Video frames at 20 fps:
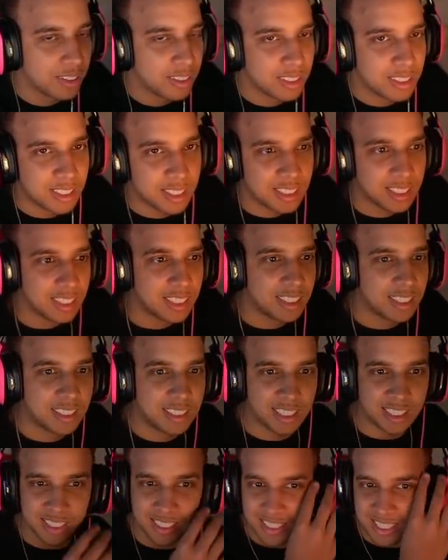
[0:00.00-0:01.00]
Let's go.
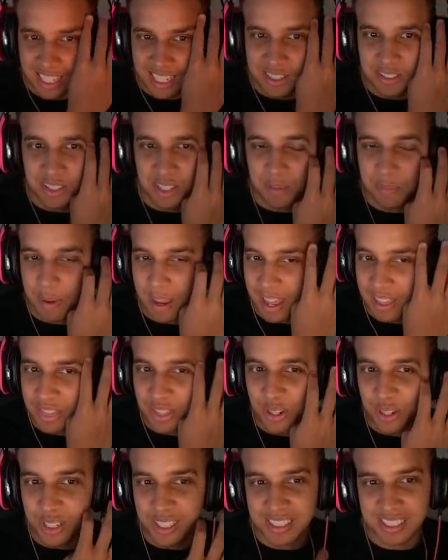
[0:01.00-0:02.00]
Just genuinely
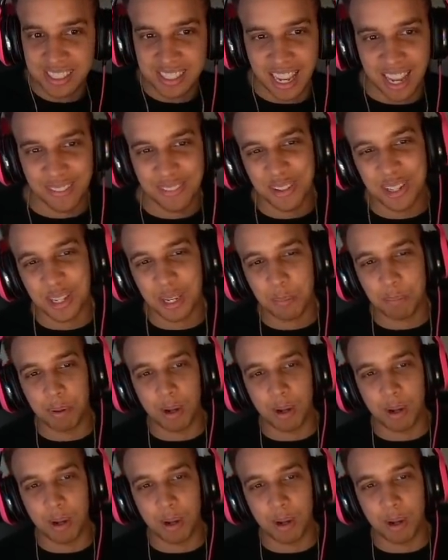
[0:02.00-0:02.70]
bad. thirty-seven. Go.